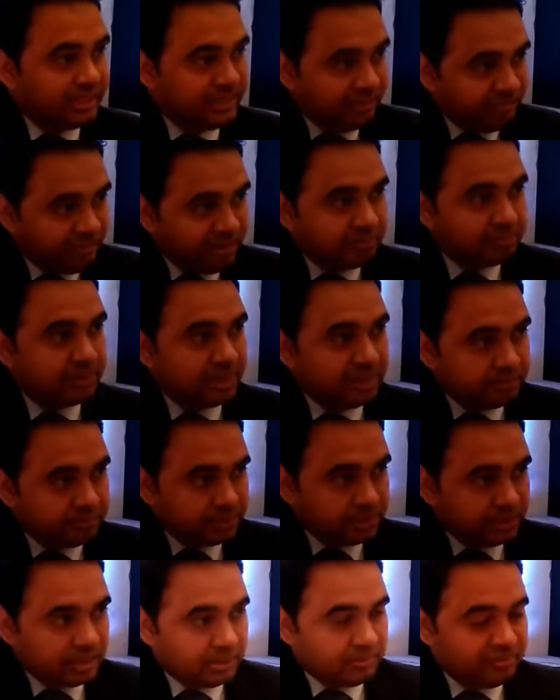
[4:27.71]
developed
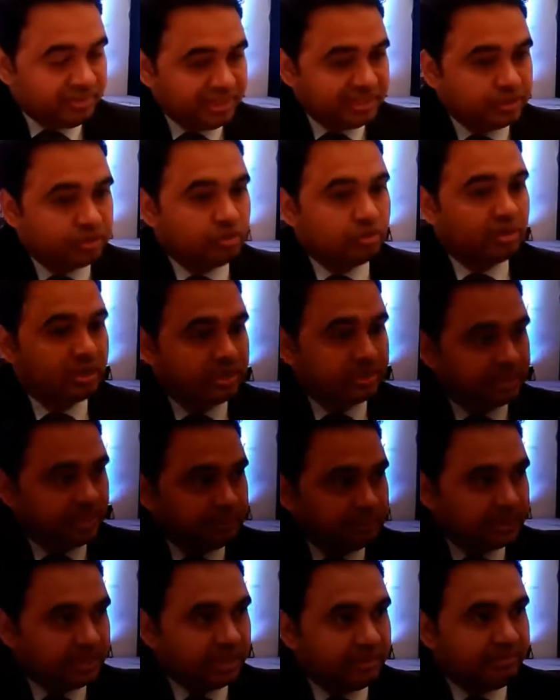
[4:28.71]
themselves and showcased
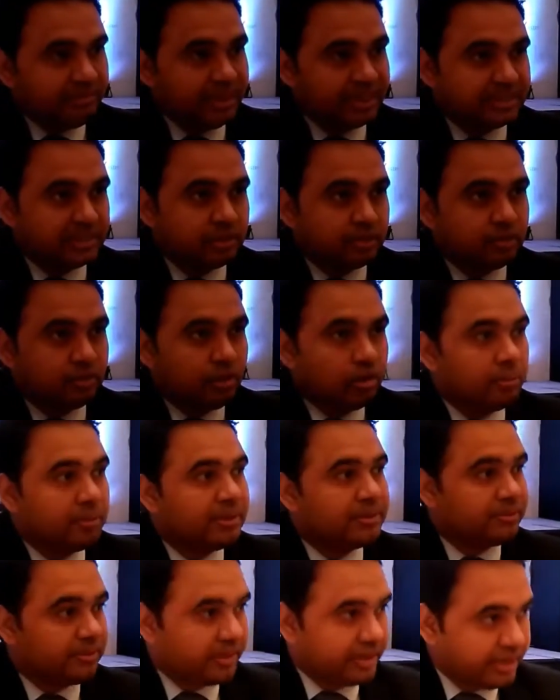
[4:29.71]
themselves as a
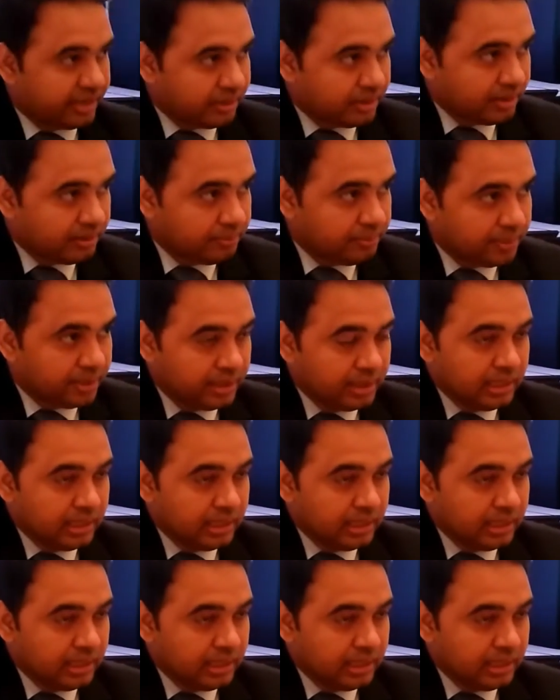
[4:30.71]
global trading hub.